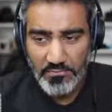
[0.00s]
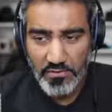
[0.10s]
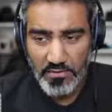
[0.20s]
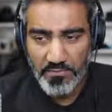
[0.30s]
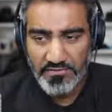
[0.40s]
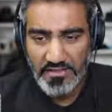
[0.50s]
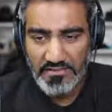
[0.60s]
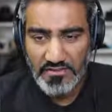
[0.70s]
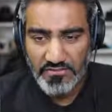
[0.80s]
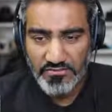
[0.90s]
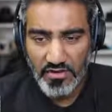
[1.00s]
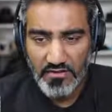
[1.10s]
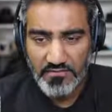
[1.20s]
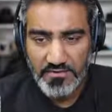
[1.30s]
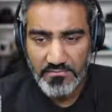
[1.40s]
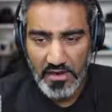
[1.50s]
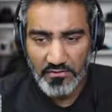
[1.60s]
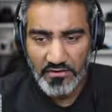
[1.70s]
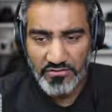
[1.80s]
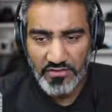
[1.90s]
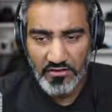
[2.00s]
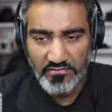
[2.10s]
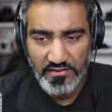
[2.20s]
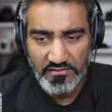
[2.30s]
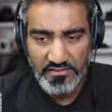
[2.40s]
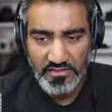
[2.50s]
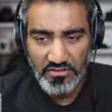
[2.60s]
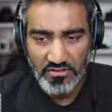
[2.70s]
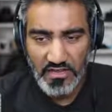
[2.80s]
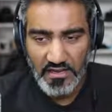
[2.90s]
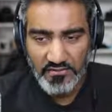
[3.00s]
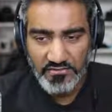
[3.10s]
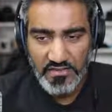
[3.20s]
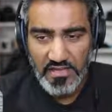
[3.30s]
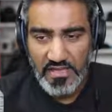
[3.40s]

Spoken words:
purpose and dissolve the barriers they are facing in their lives,